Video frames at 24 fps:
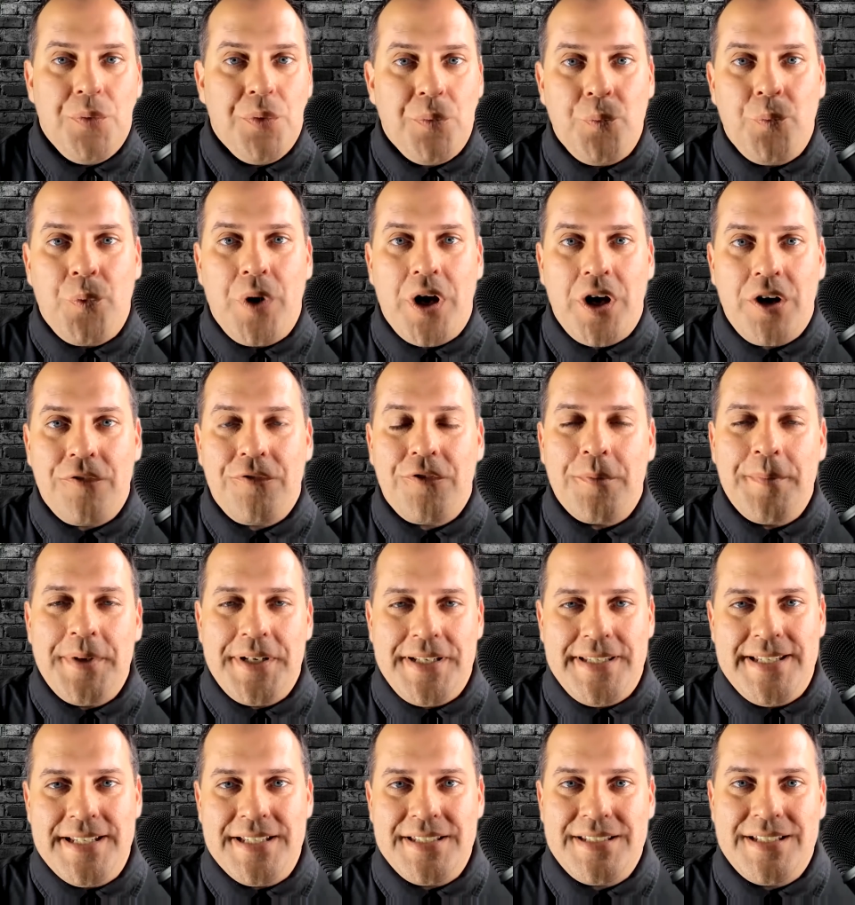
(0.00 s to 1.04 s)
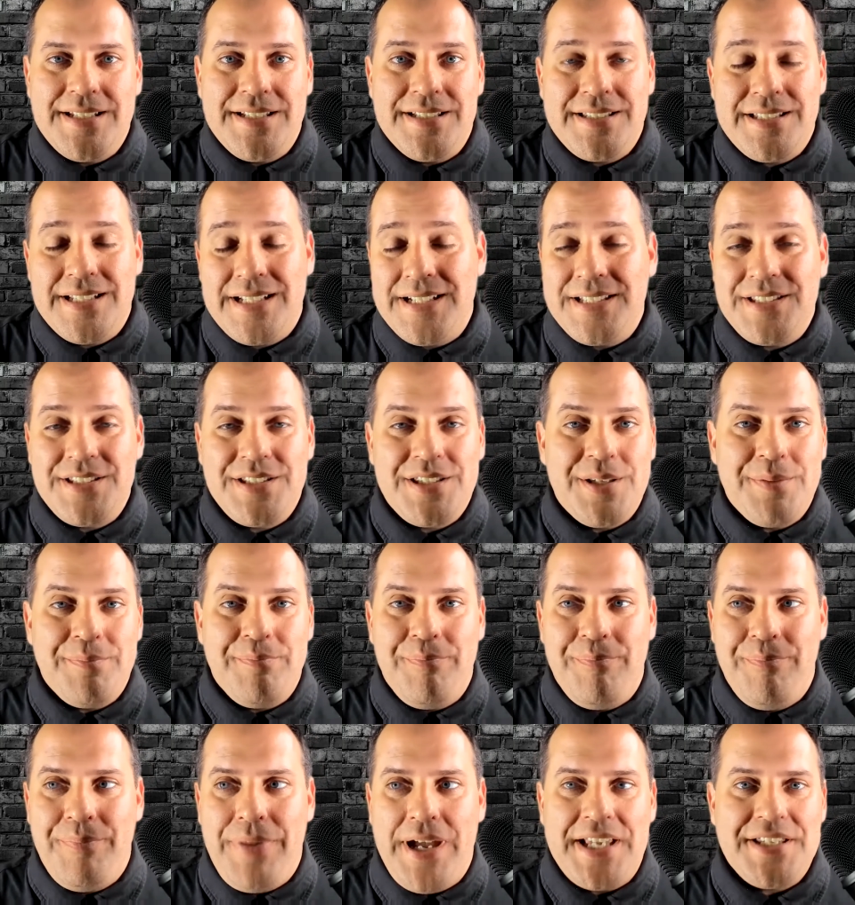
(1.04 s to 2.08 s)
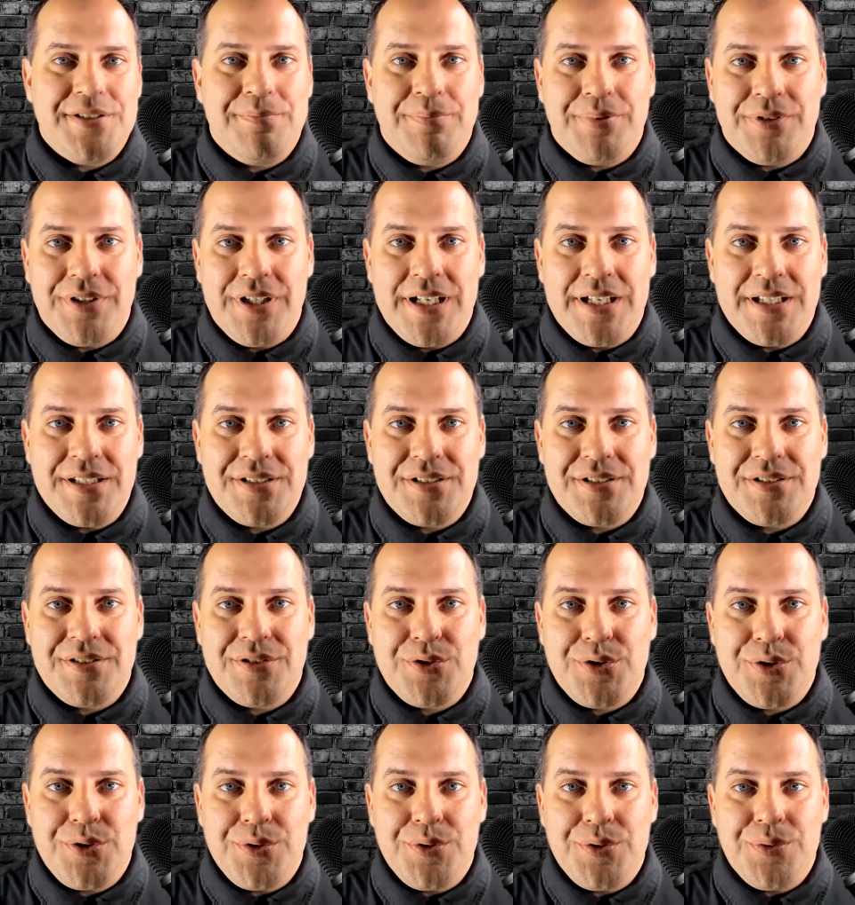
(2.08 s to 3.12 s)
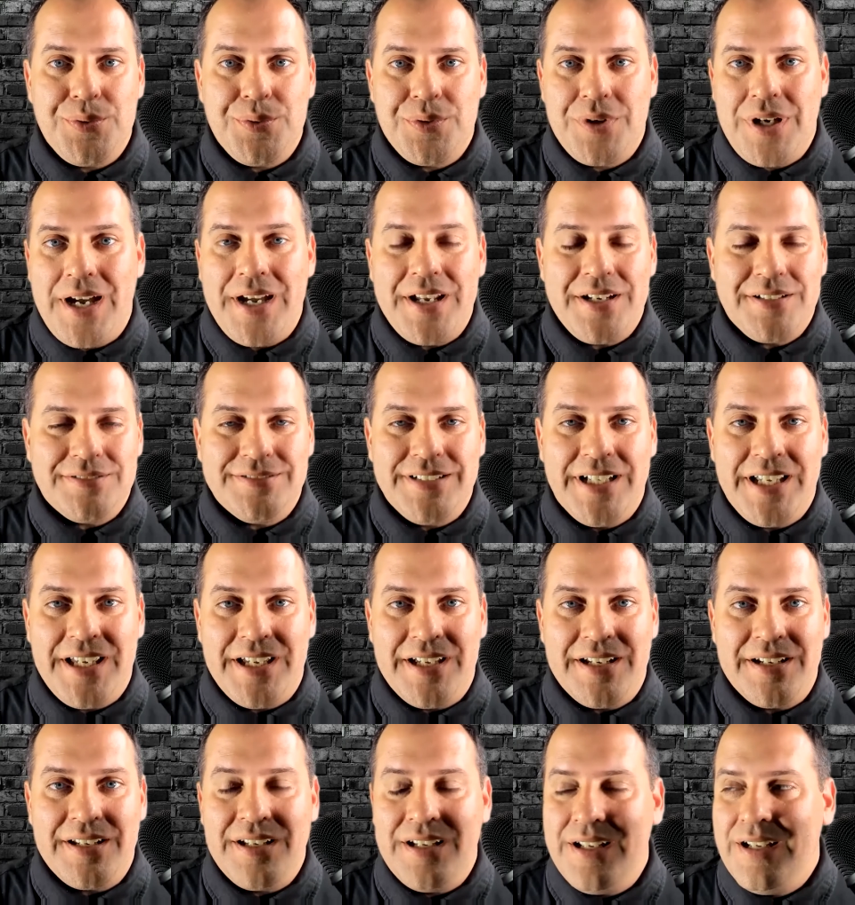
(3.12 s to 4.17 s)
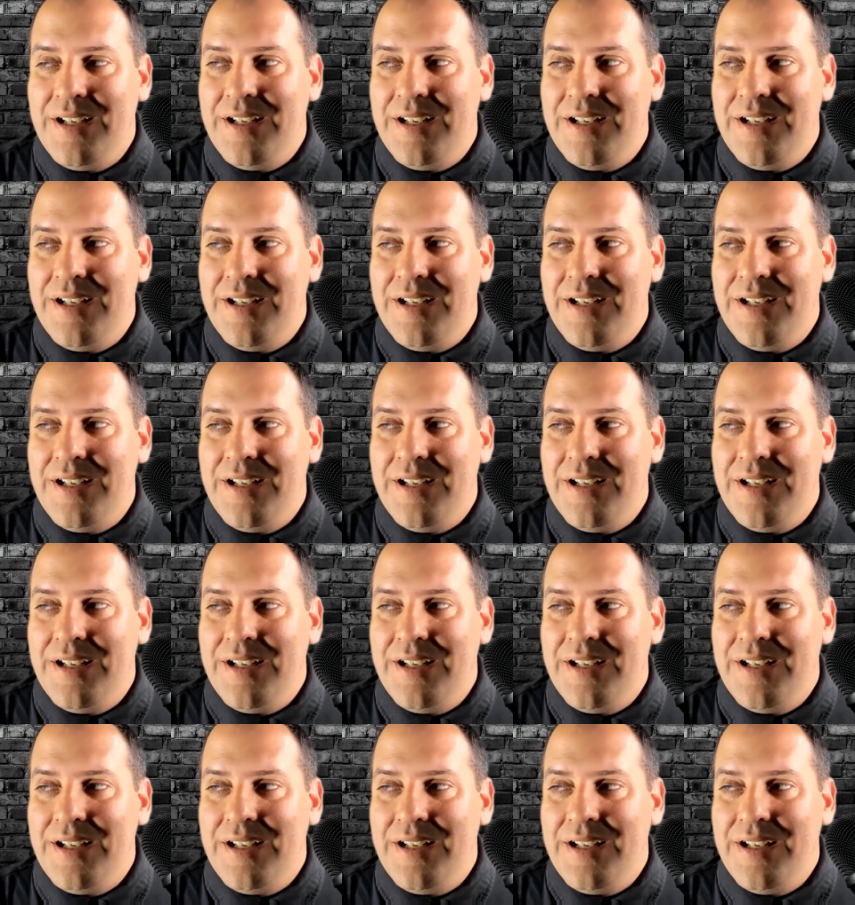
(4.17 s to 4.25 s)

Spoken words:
where from a distance it's the best place to kind of land.